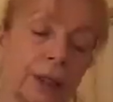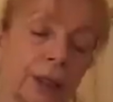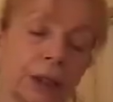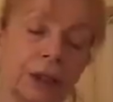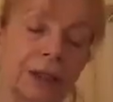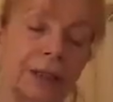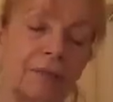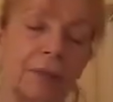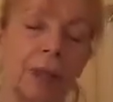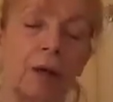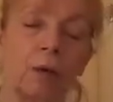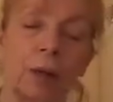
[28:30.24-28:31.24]
think she's left
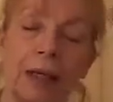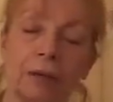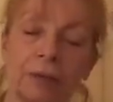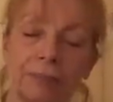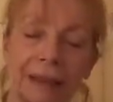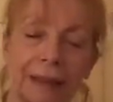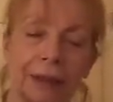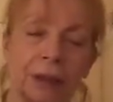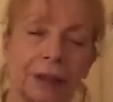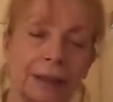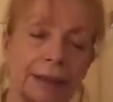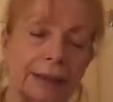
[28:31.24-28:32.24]
me a whole load of
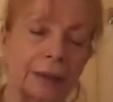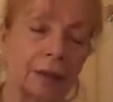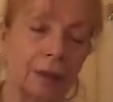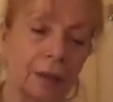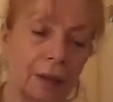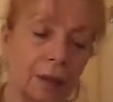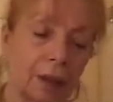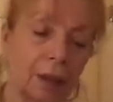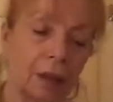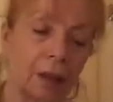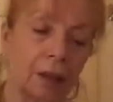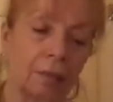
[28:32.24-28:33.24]
messages
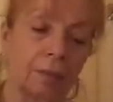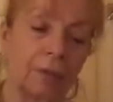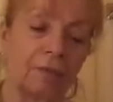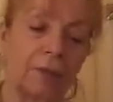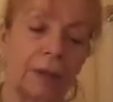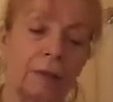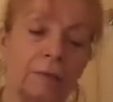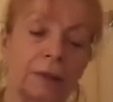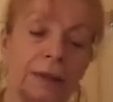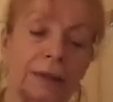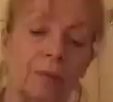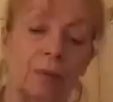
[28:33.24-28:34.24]
on my phone,
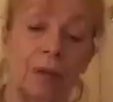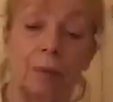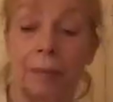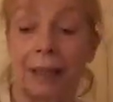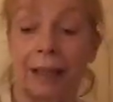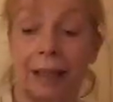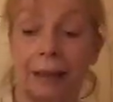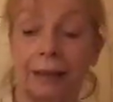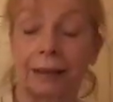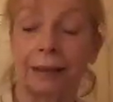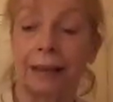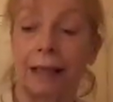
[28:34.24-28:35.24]
so I won't be getting
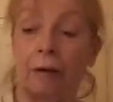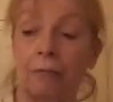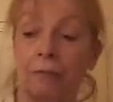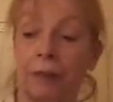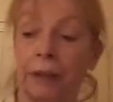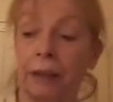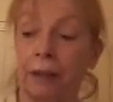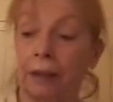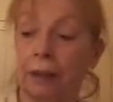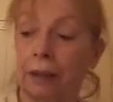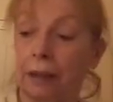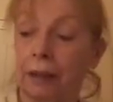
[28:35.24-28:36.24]
to see Alfie
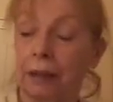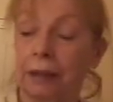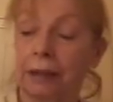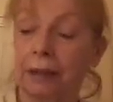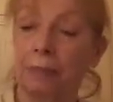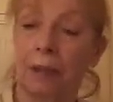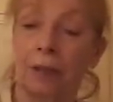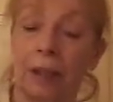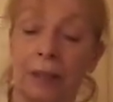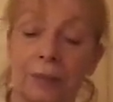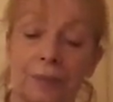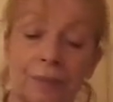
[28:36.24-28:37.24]

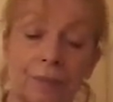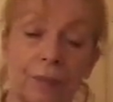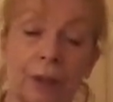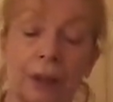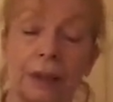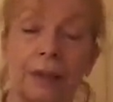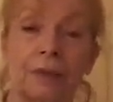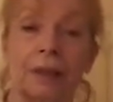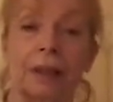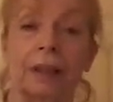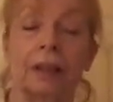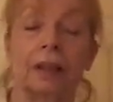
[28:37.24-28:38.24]
tomorrow, I don't
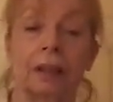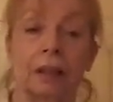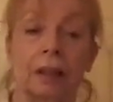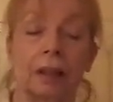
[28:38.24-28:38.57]
think.